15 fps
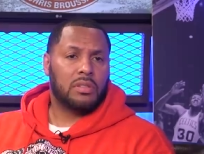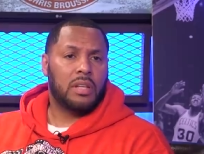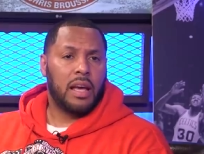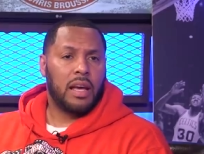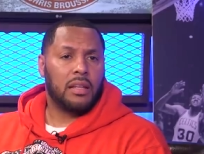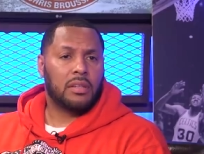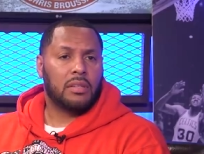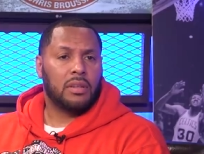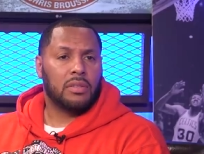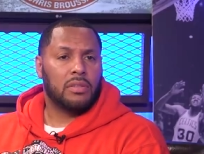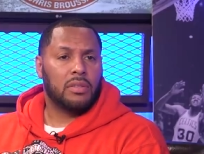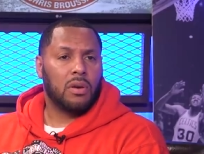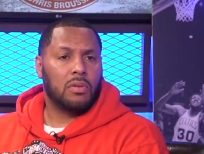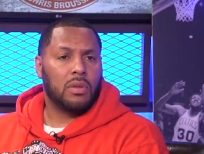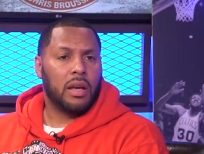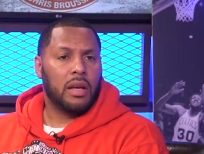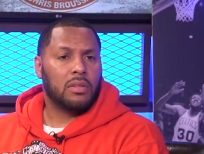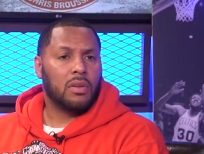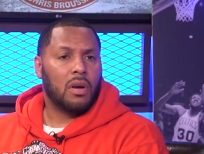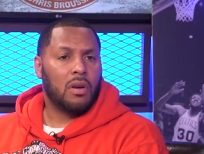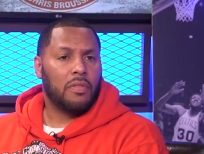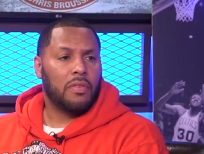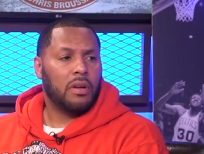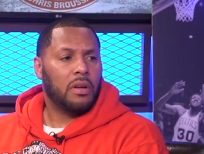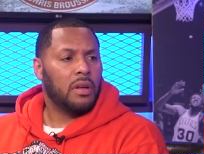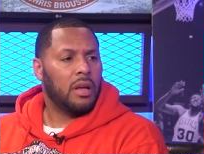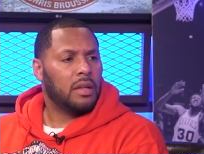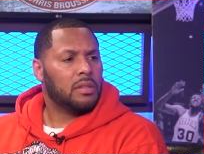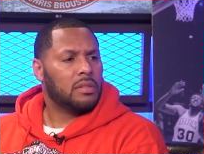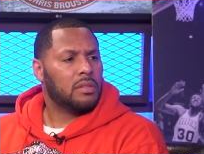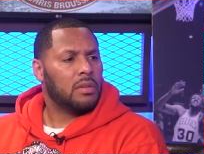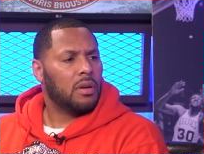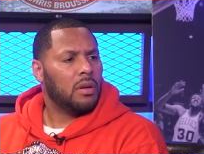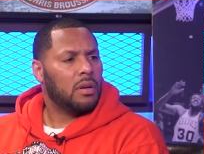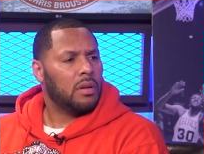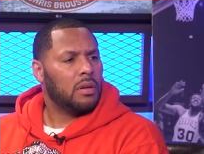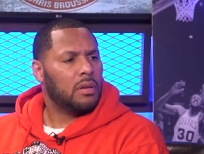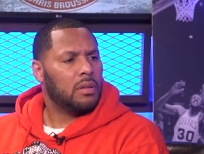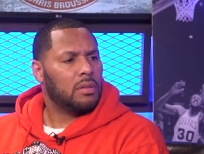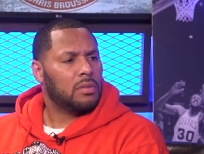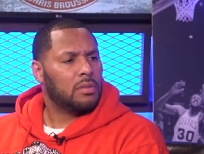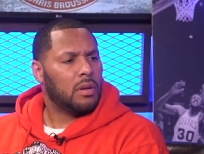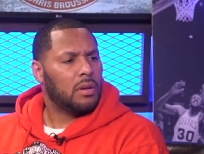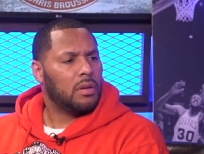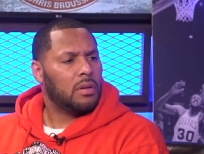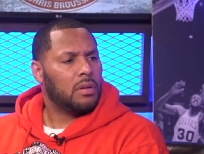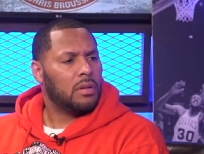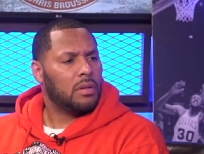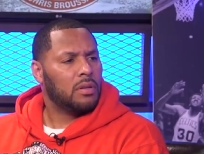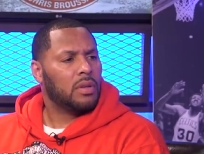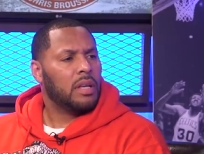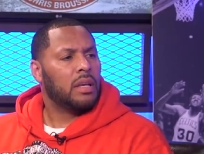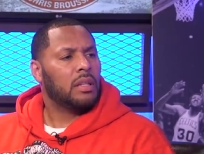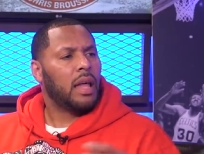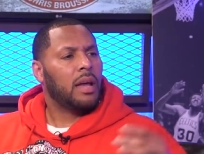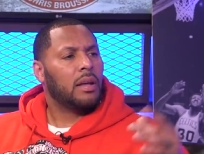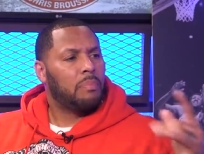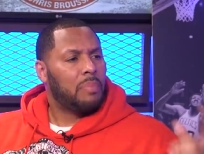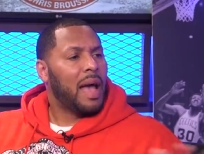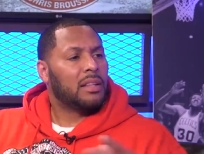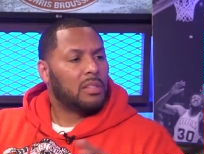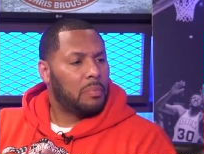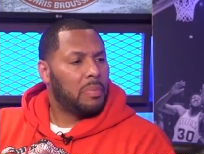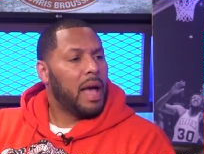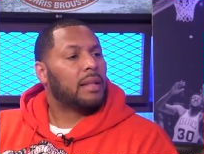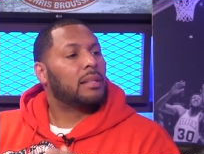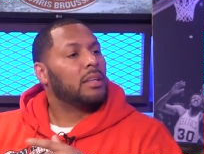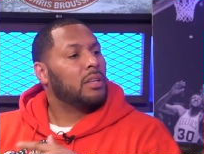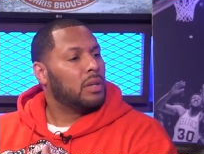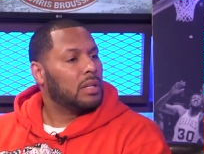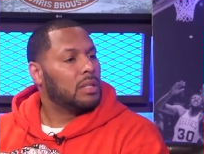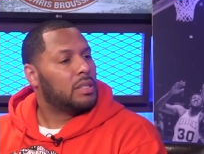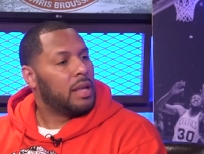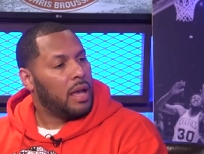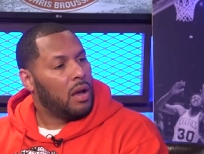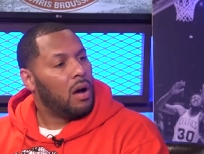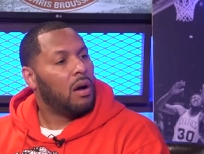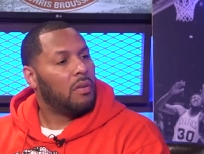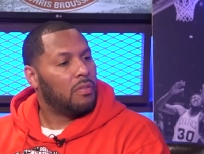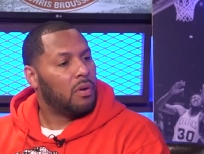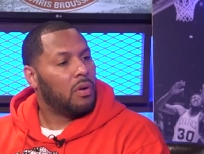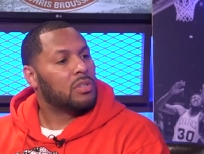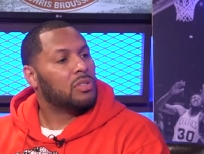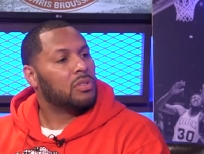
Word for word: day there's no days off and at certain so well, you, you get, get, like back to back, then you get a day off. No,